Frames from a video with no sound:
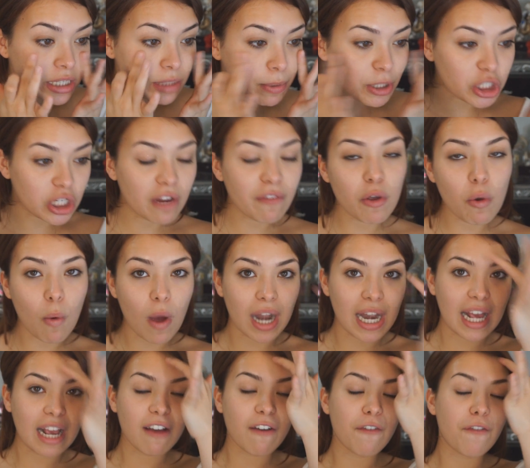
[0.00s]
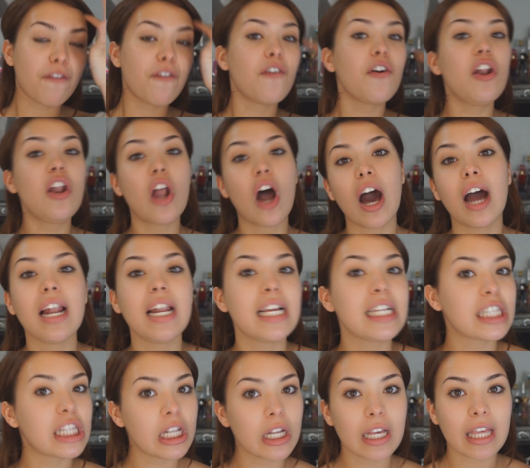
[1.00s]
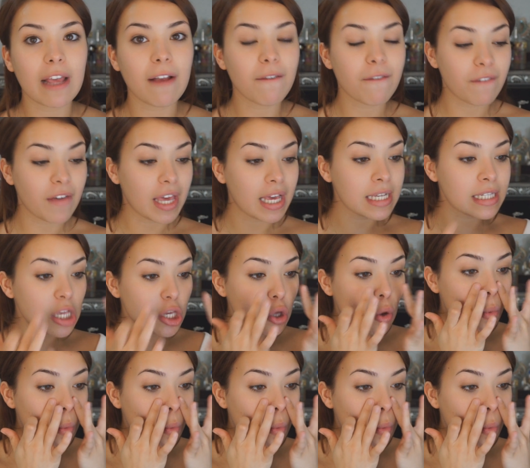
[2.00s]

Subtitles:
especially if you want like a flawless looking face.